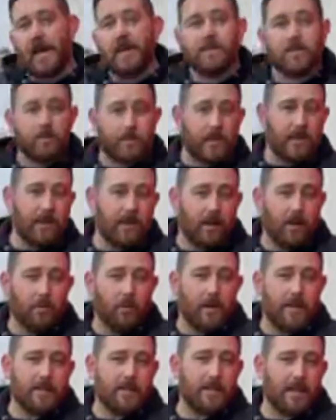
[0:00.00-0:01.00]
next week
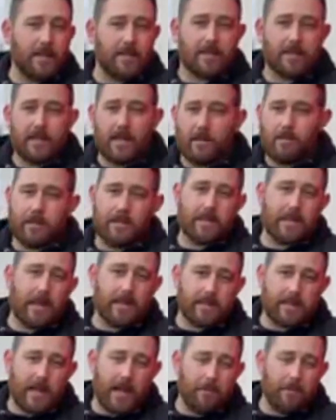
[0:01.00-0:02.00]
on Wednesday, same
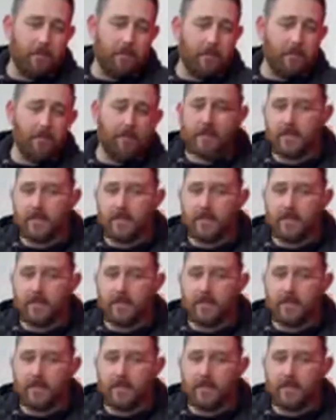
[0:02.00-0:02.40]
exact time.